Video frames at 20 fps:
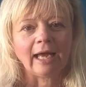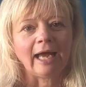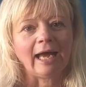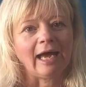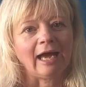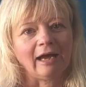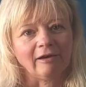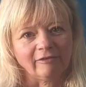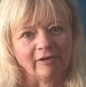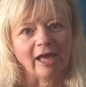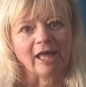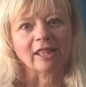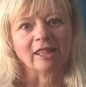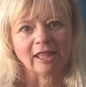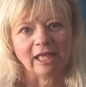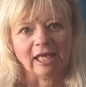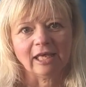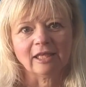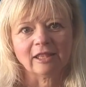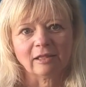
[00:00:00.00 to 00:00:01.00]
I have, I
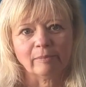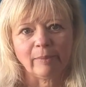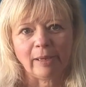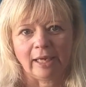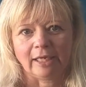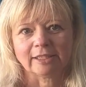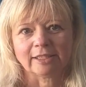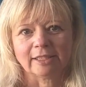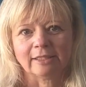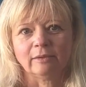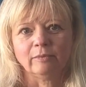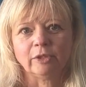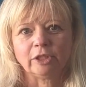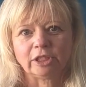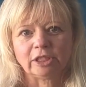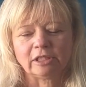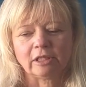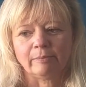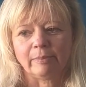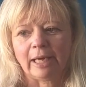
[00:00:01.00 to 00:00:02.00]
think, the pattern, which
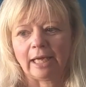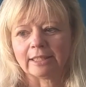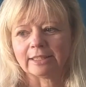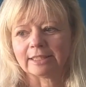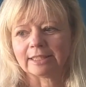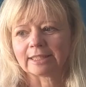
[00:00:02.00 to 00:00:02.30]
is the Pattern